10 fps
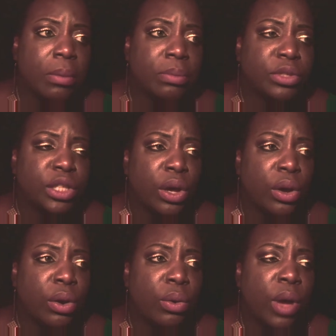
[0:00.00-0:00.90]

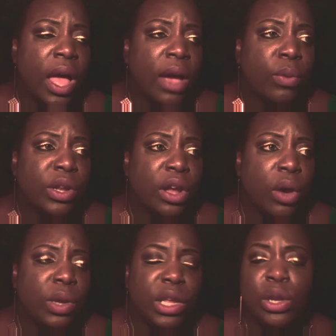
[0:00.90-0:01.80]
So we
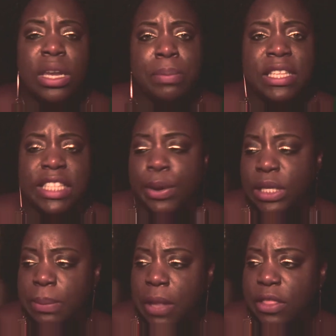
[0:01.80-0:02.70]
know we need to be
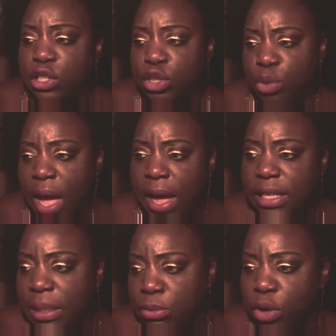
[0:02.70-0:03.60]
serious about this track
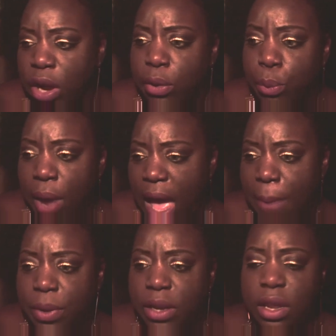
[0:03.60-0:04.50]
because I'm trying to
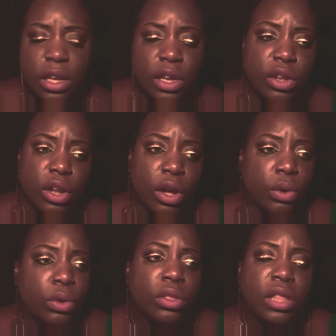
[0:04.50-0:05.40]
rap. And, you
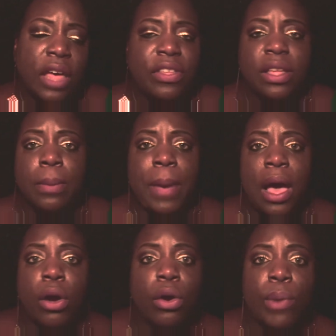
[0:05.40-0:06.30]
know, nothing
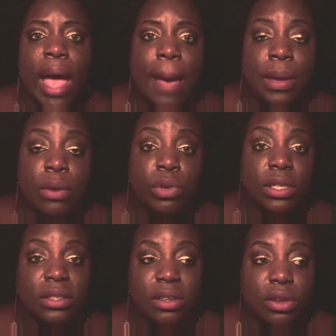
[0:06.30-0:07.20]
about her rapping
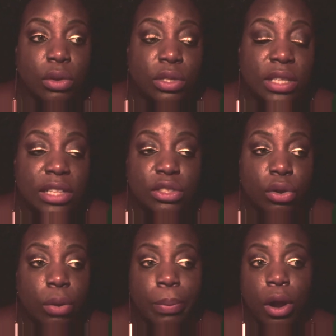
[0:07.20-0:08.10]
was, you know, sets
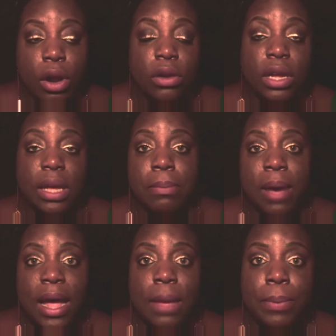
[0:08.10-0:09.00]
her apart, in
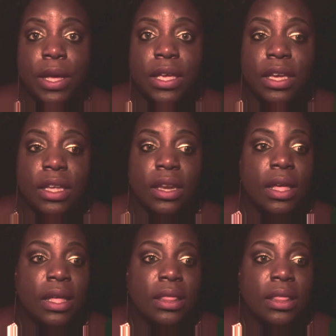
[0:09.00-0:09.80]
my opinion.